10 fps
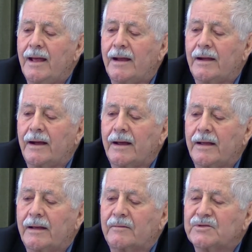And
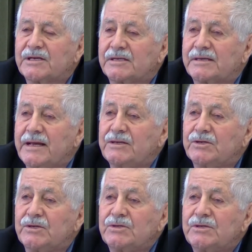I, out of six
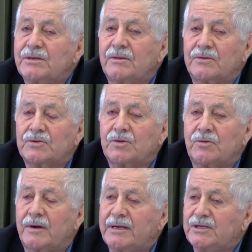engines, there's
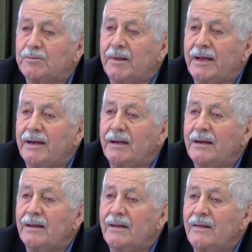two on each
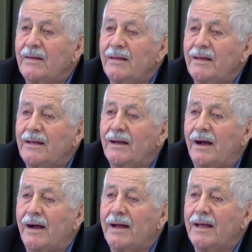plane,
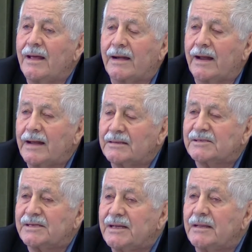I, and I
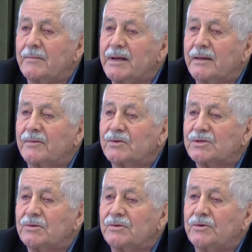hadn't seen them yet, they're
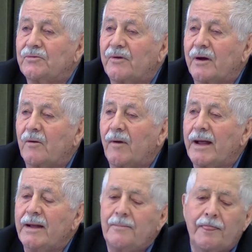still too far
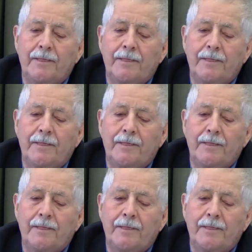away,